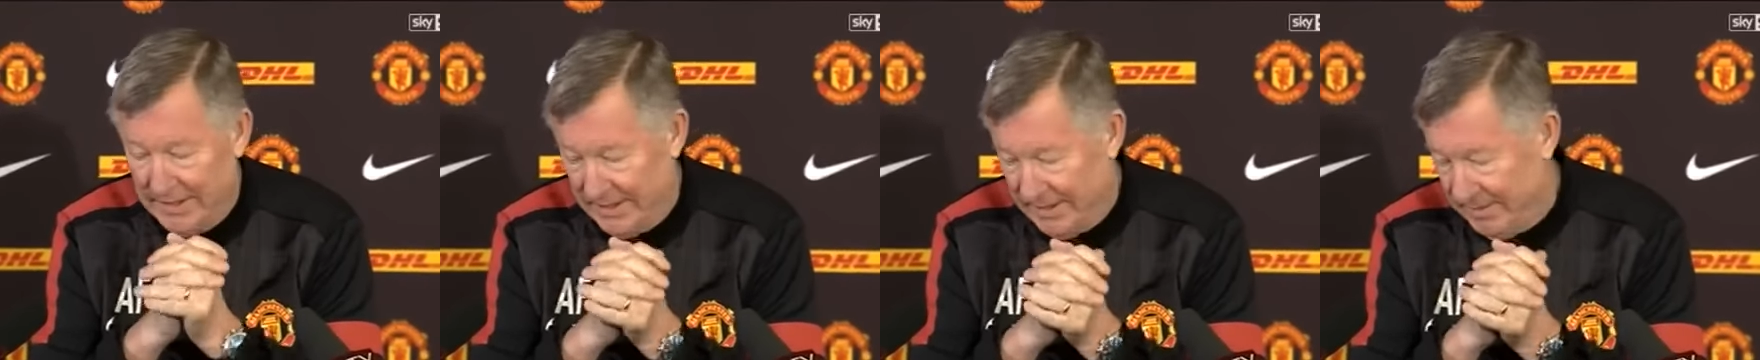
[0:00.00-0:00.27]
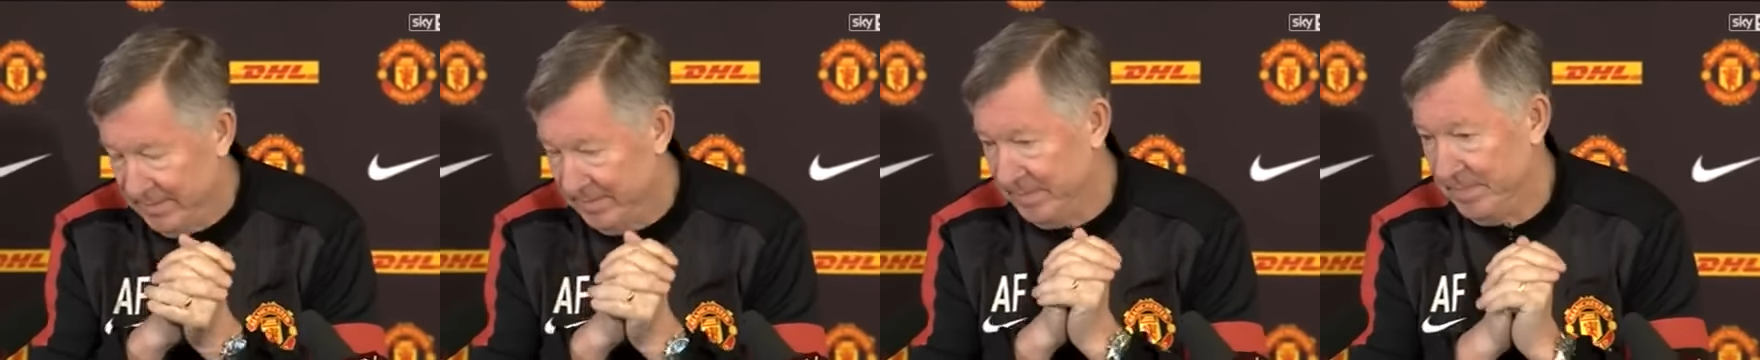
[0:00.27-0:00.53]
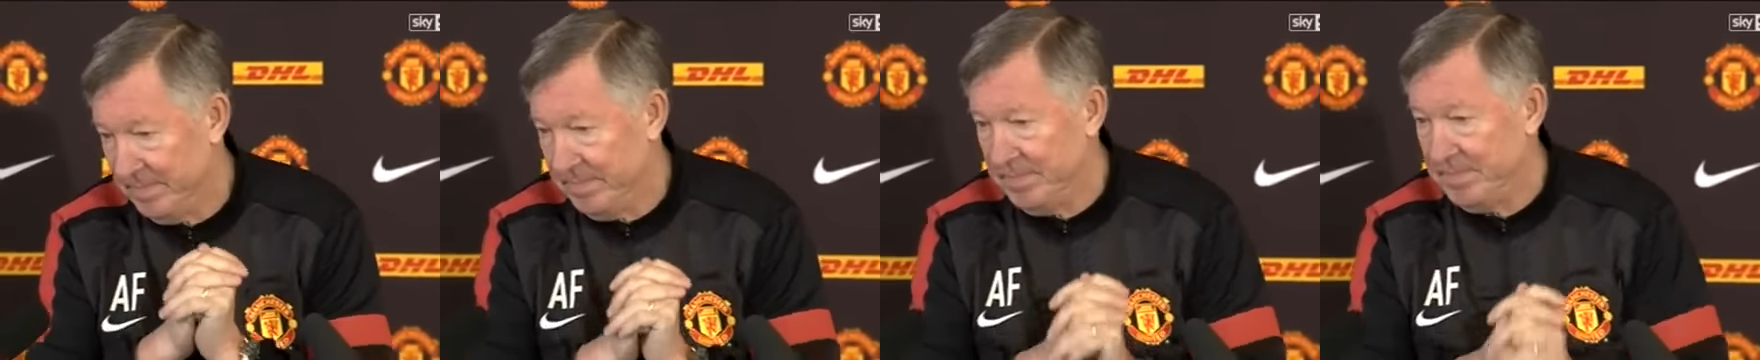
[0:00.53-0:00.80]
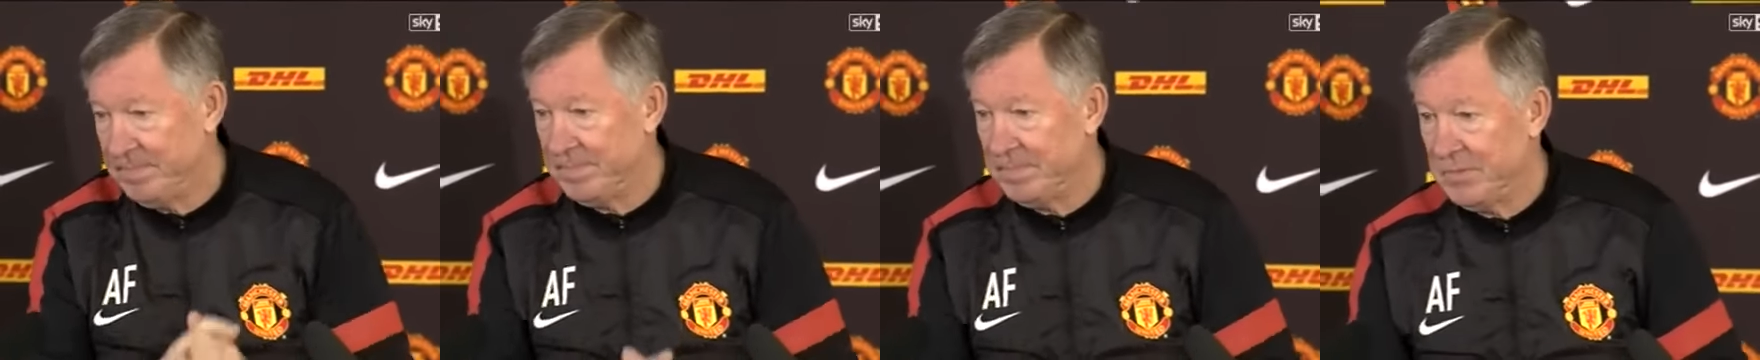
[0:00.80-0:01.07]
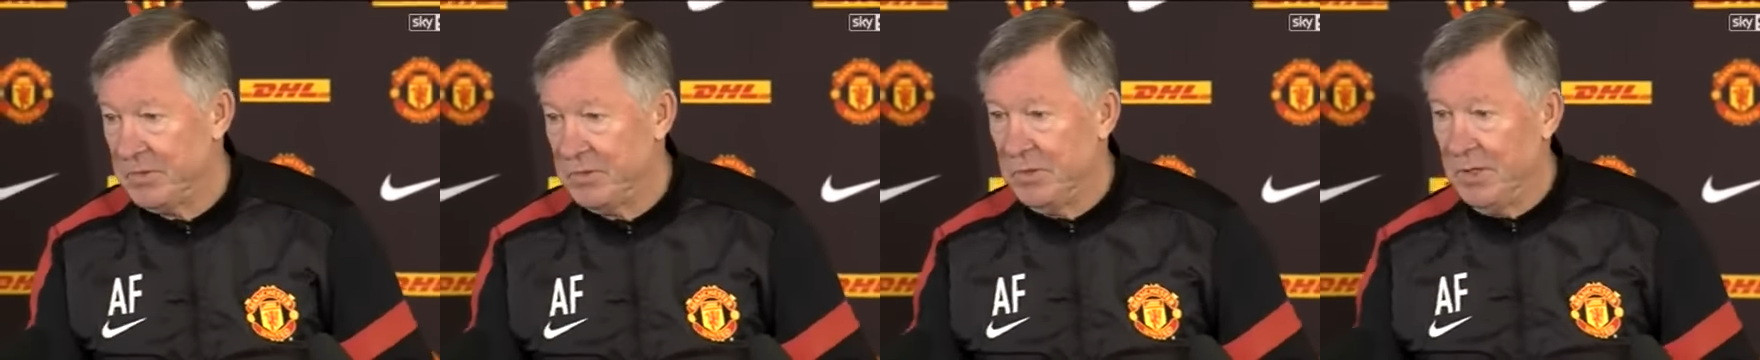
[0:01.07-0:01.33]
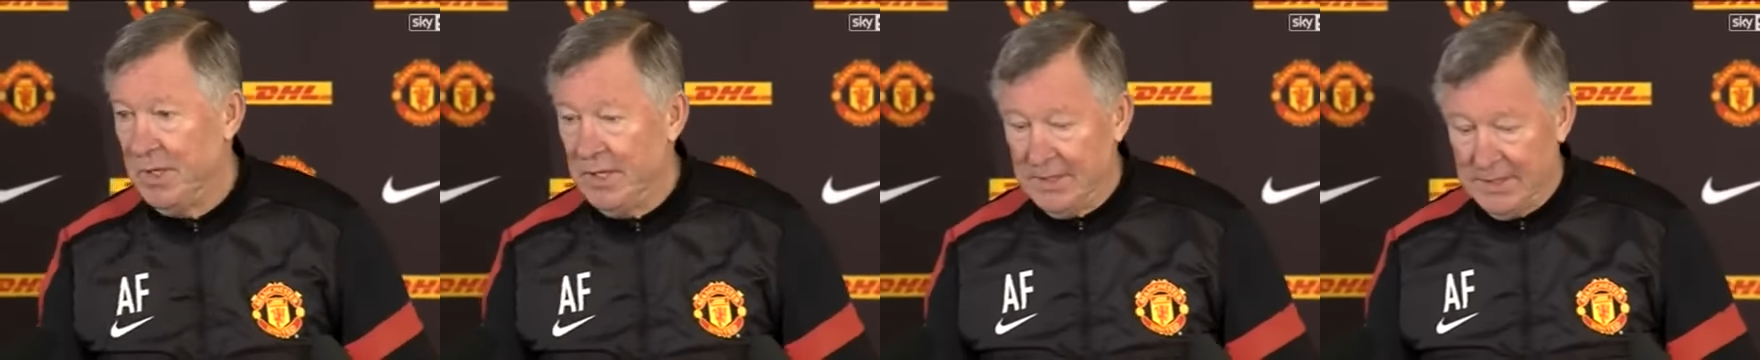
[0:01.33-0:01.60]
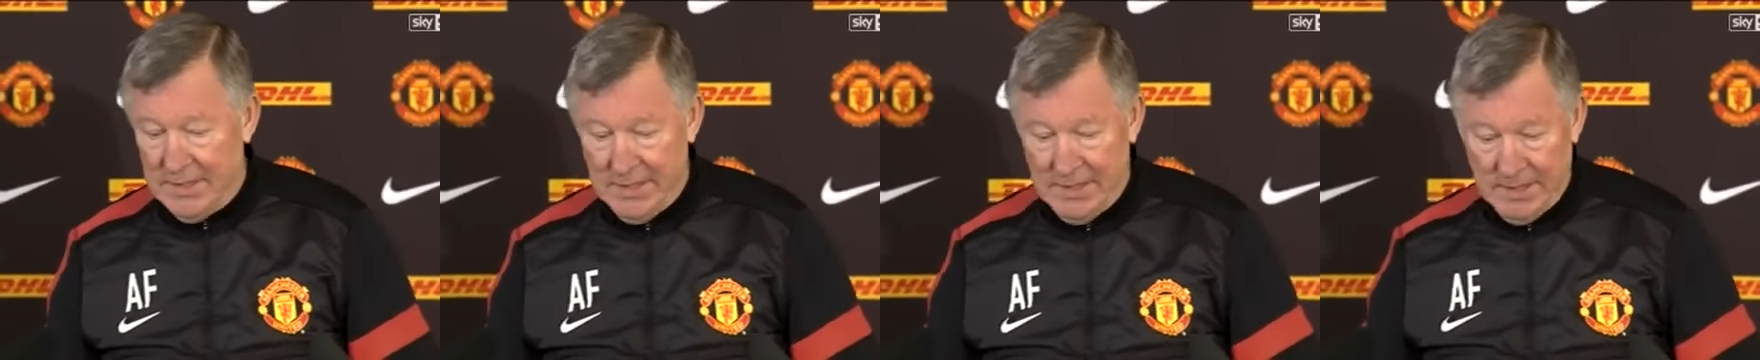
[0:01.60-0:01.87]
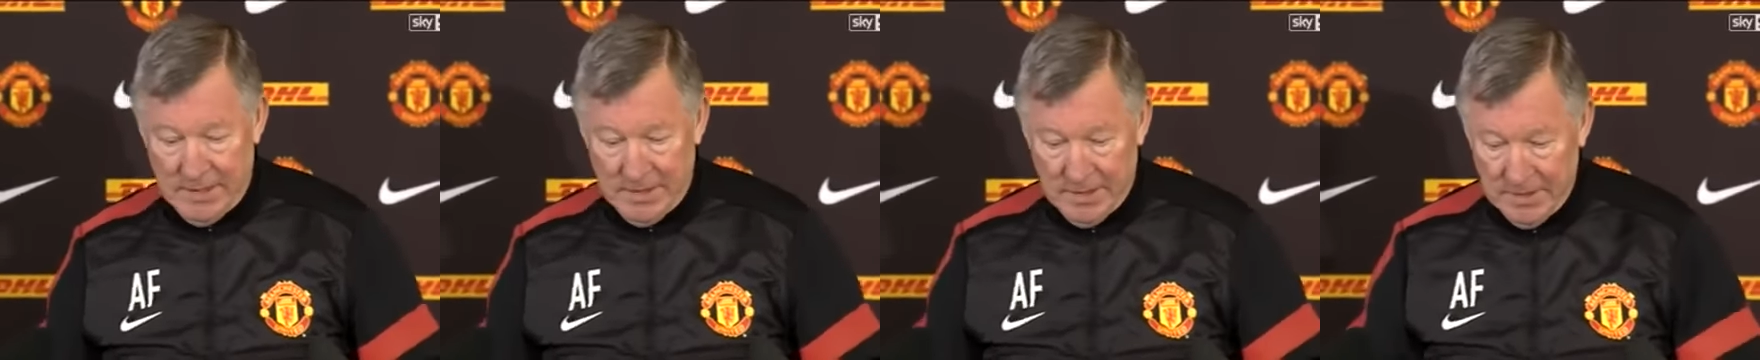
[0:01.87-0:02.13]
Um, so that,
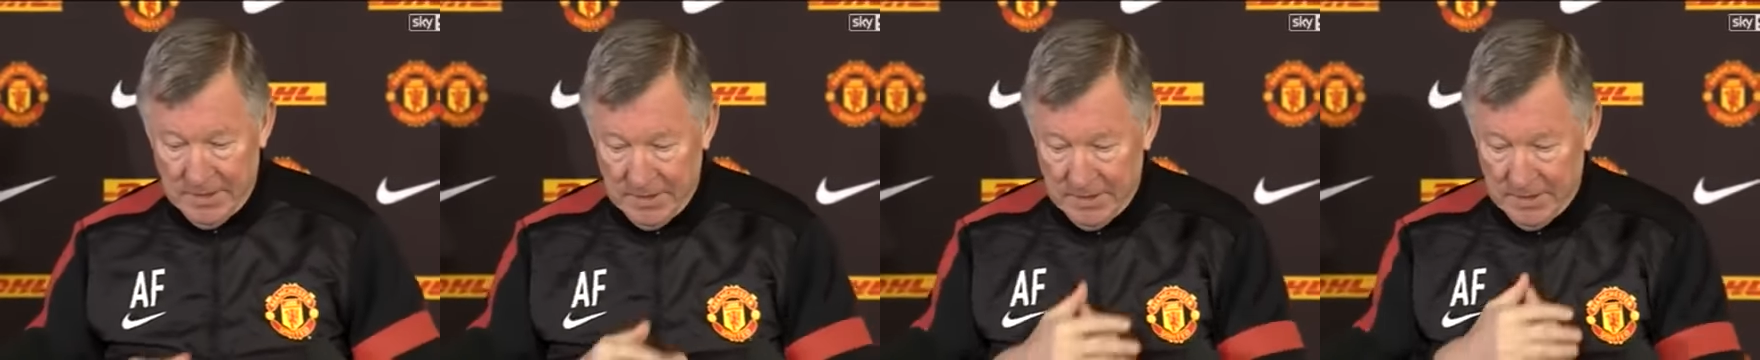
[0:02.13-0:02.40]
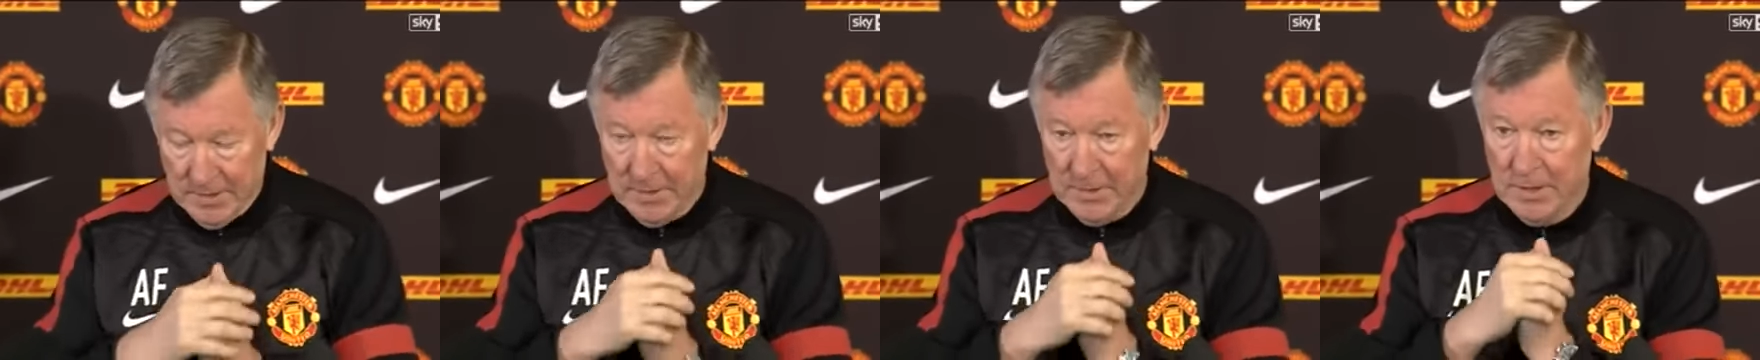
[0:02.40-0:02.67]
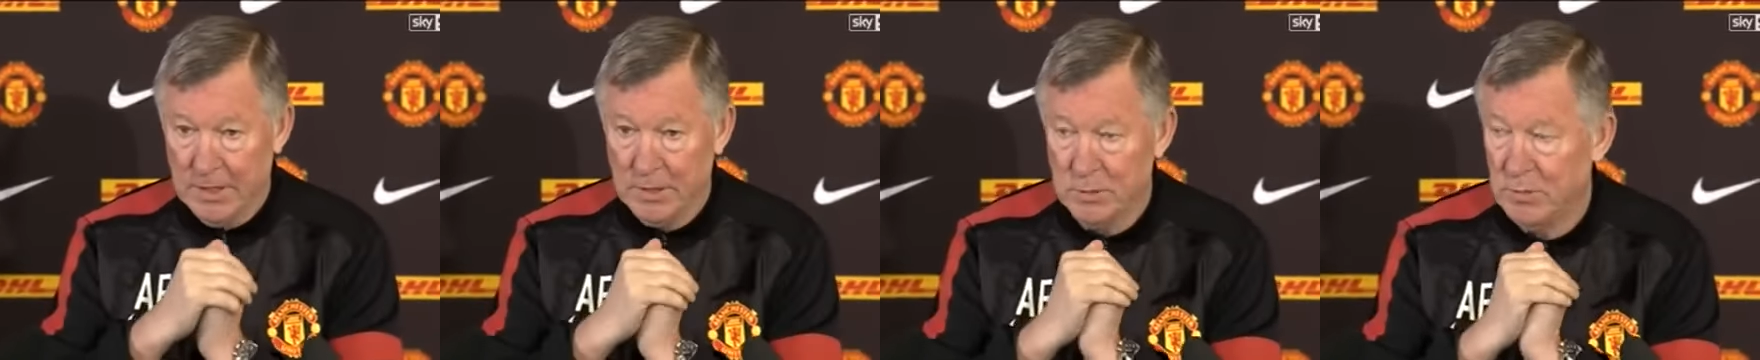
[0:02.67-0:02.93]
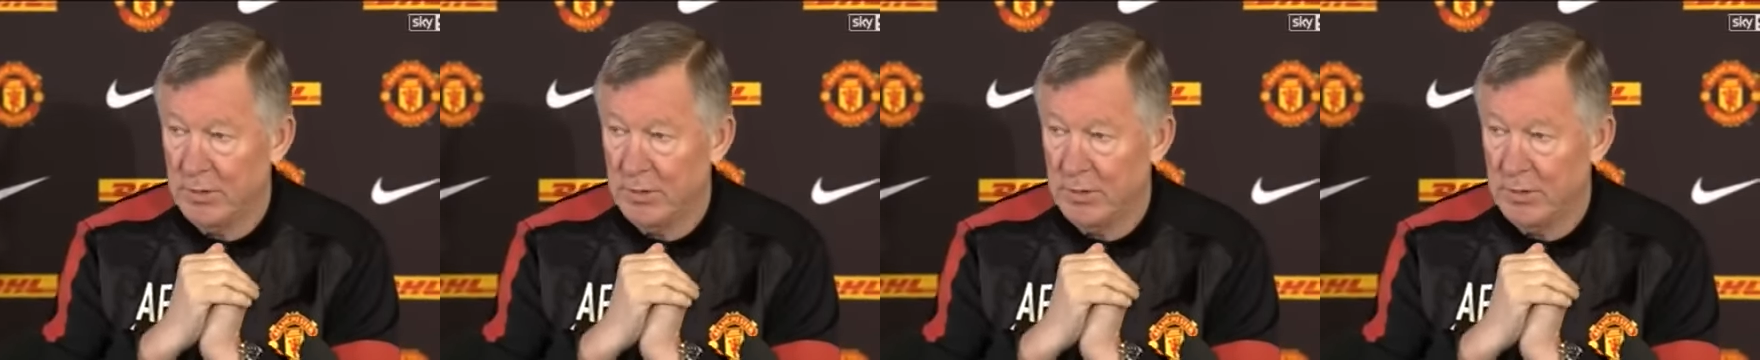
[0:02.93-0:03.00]
as